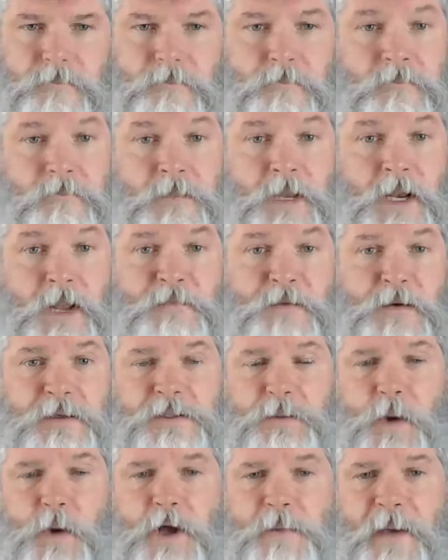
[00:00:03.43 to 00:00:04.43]
Hello, folks,
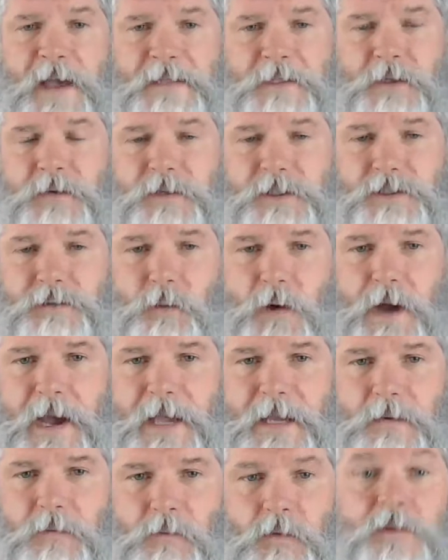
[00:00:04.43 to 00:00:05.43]
and welcome back to Chris
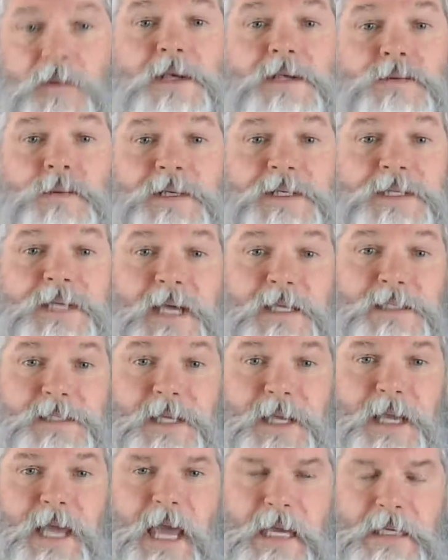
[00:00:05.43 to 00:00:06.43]
Wyatt. Well, this one takes the
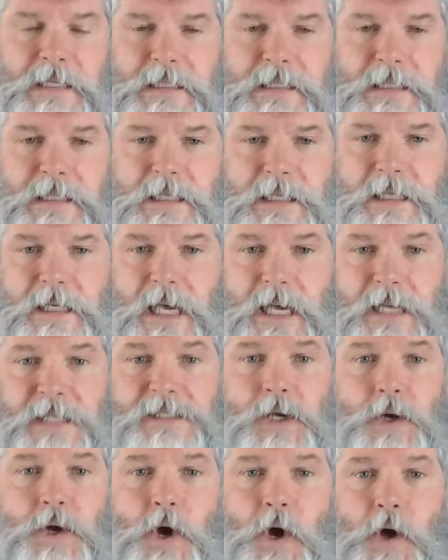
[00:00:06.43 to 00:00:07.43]
cake. A
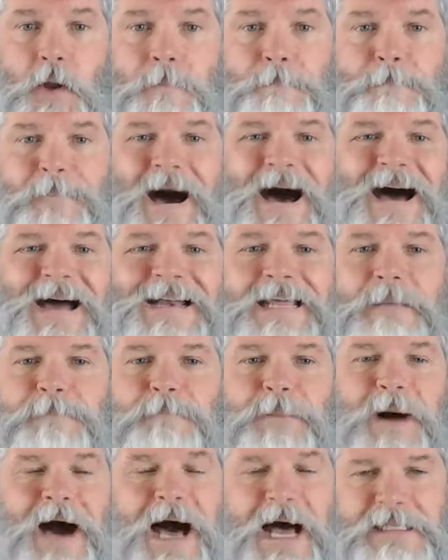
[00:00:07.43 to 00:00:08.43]
so-called body
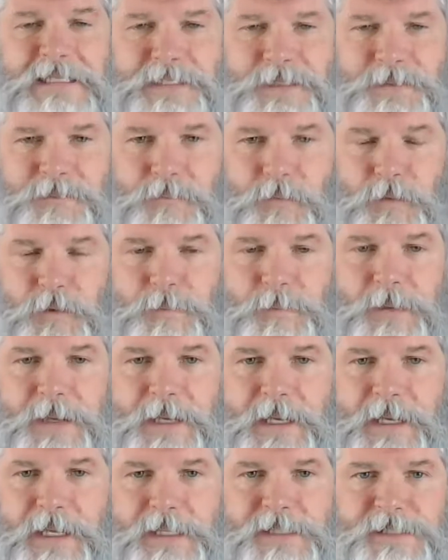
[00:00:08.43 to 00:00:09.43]
positive group
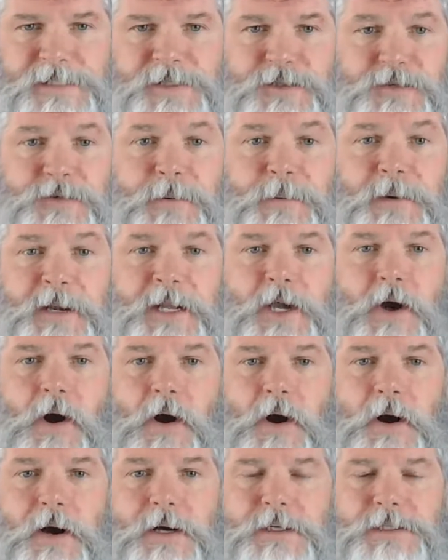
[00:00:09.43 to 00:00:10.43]
is distributing
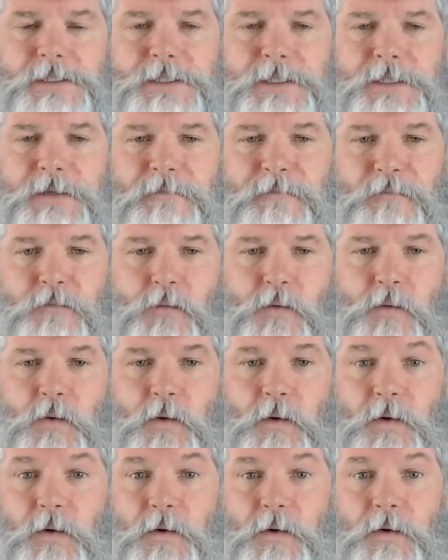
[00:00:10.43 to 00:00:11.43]
cards
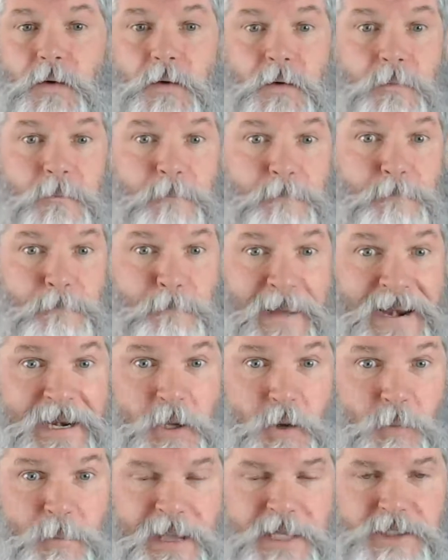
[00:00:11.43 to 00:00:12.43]
for
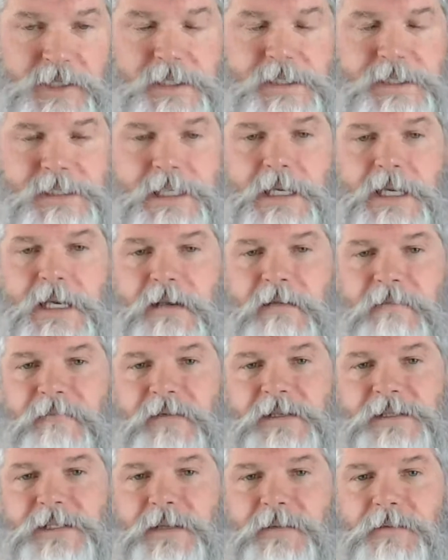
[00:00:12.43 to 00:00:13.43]
medical patients
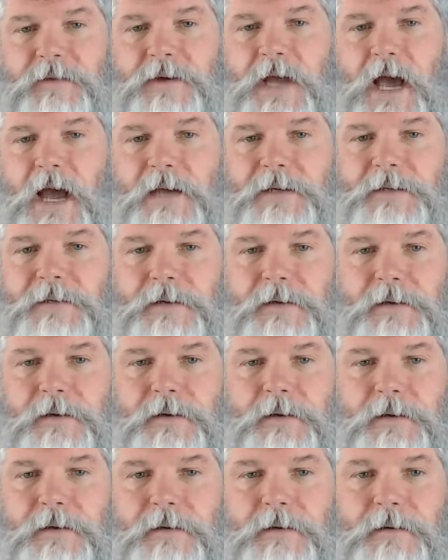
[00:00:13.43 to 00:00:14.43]
visiting their
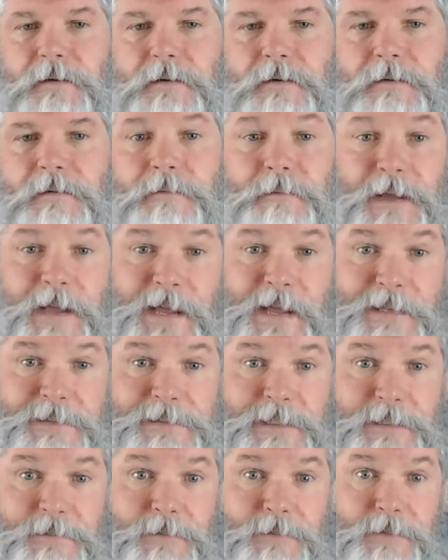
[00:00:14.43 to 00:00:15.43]
doctor,
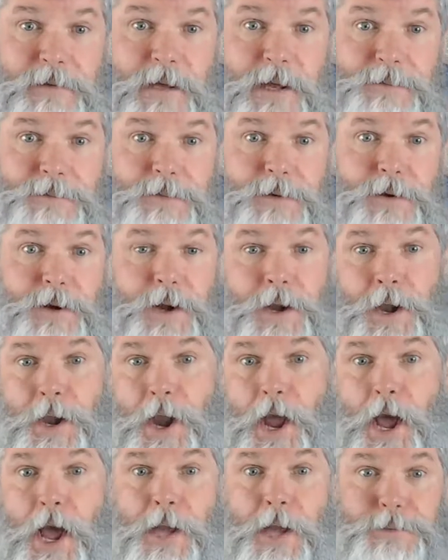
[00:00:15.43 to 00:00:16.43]
asking their doctor
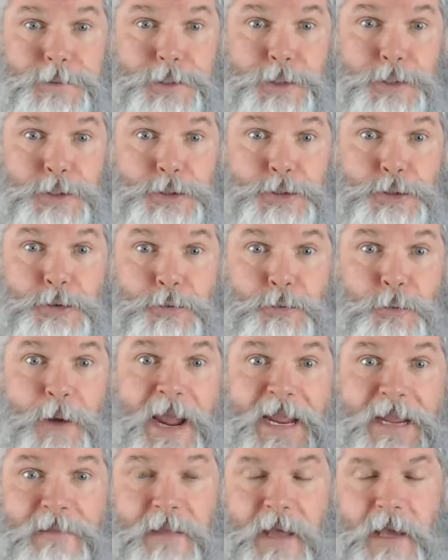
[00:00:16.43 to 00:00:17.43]
not to
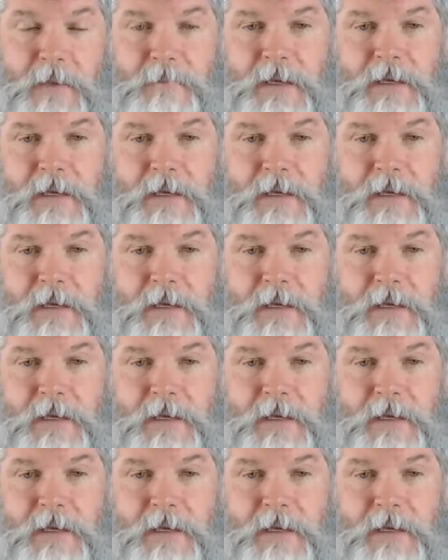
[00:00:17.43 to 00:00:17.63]
weigh them.